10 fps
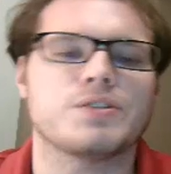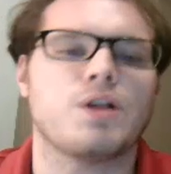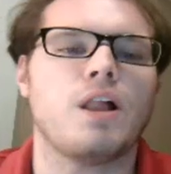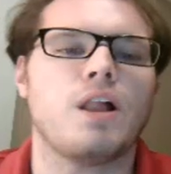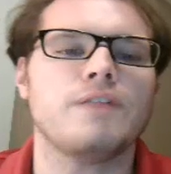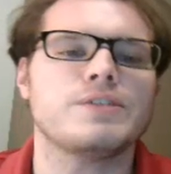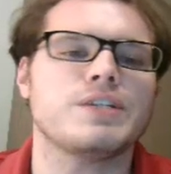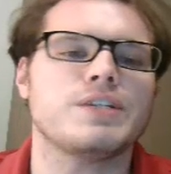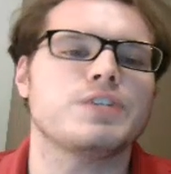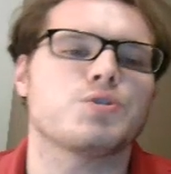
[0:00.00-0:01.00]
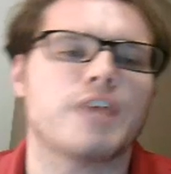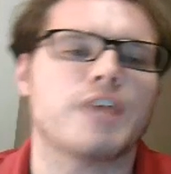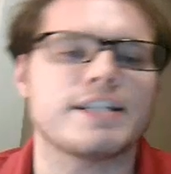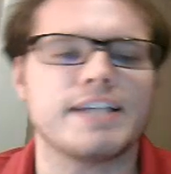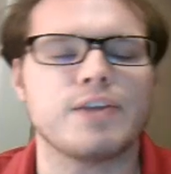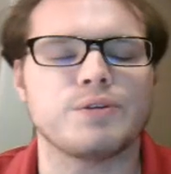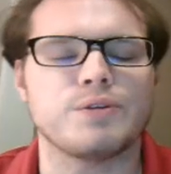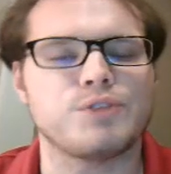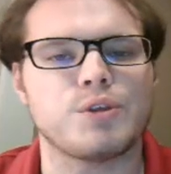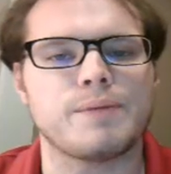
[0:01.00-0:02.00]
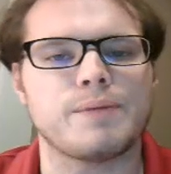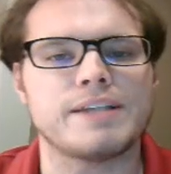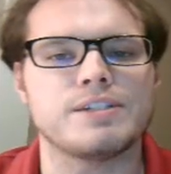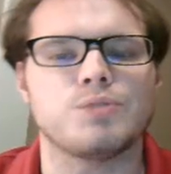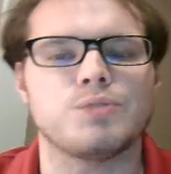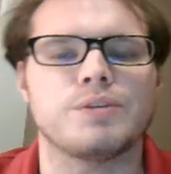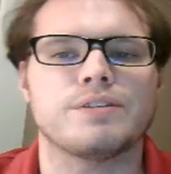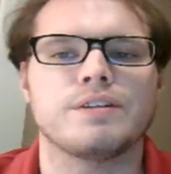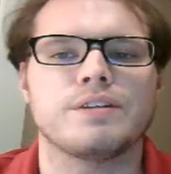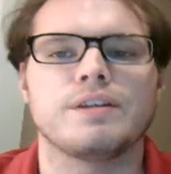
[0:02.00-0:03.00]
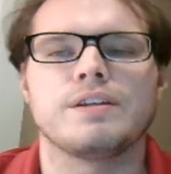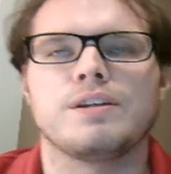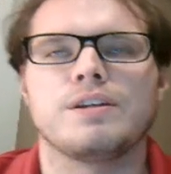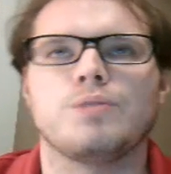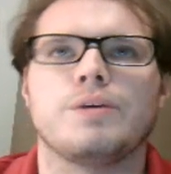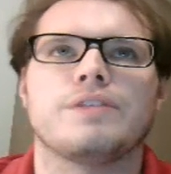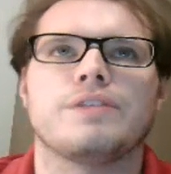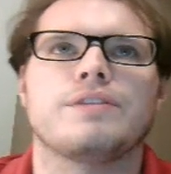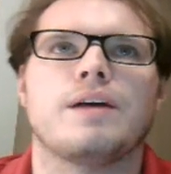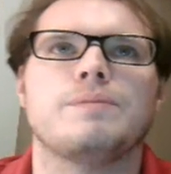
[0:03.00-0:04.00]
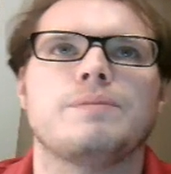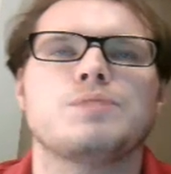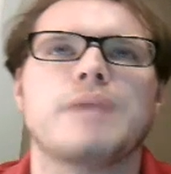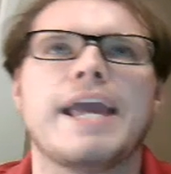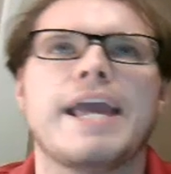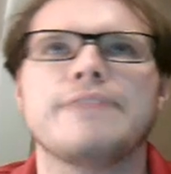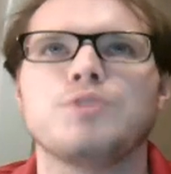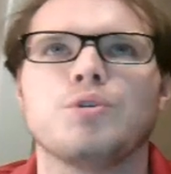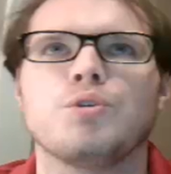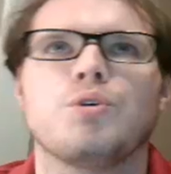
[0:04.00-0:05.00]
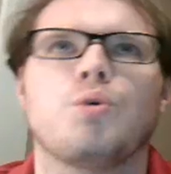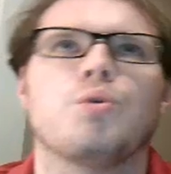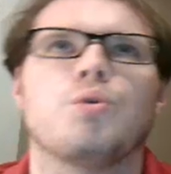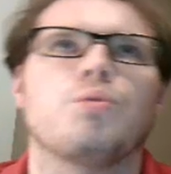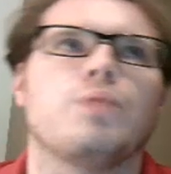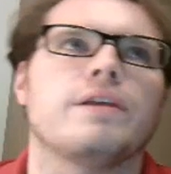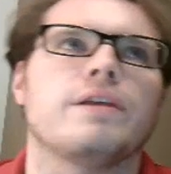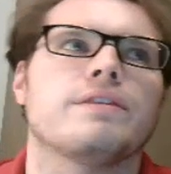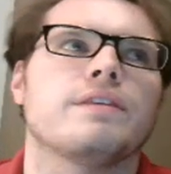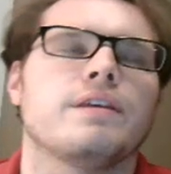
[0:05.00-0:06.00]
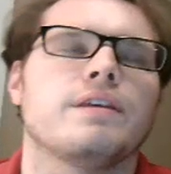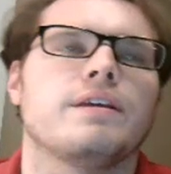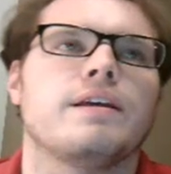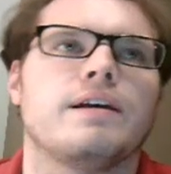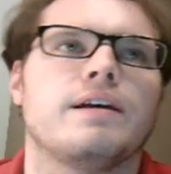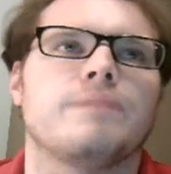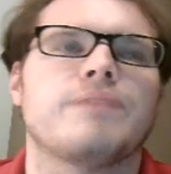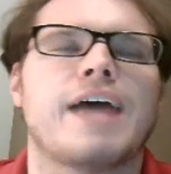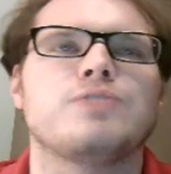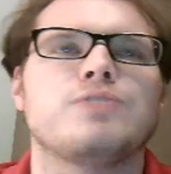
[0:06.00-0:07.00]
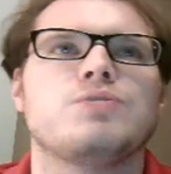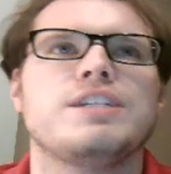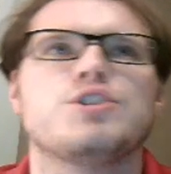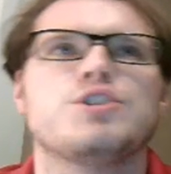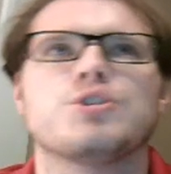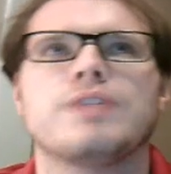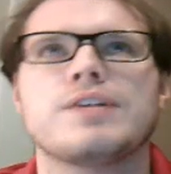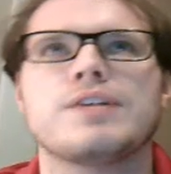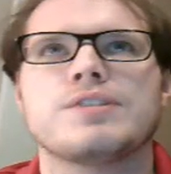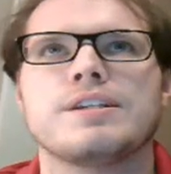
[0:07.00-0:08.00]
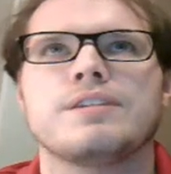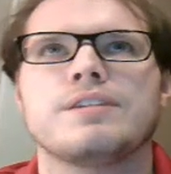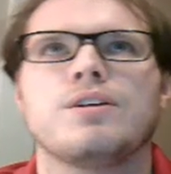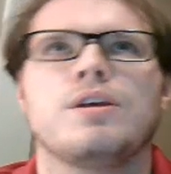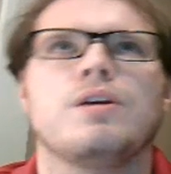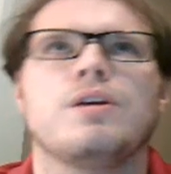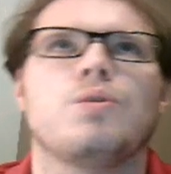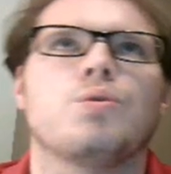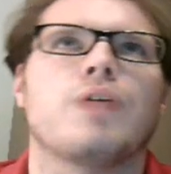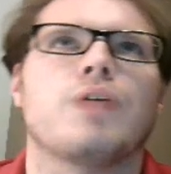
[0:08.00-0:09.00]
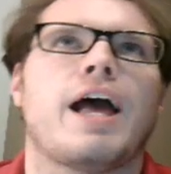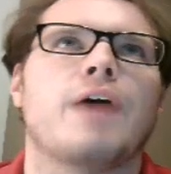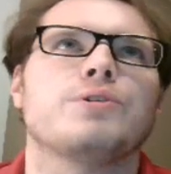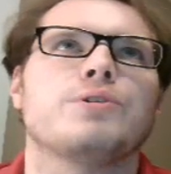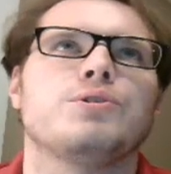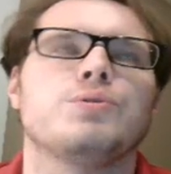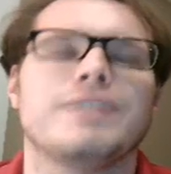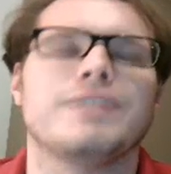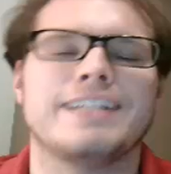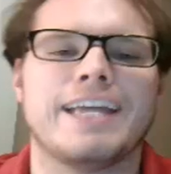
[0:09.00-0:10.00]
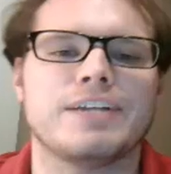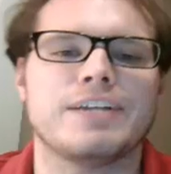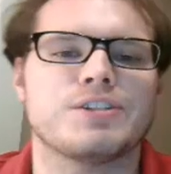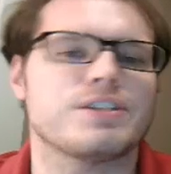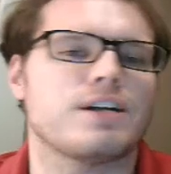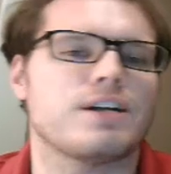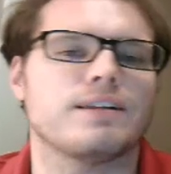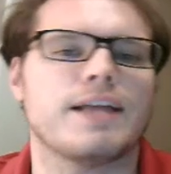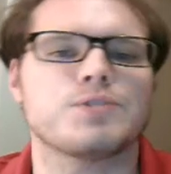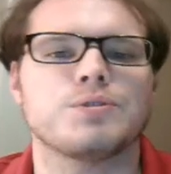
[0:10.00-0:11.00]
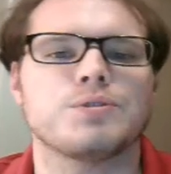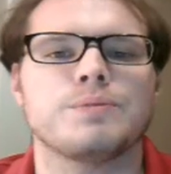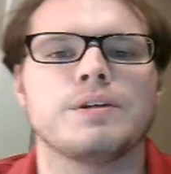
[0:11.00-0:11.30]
all of his keys are tied together, even though they may deal with misbehavior or with how you teach your lesson or how you engage the entire classroom.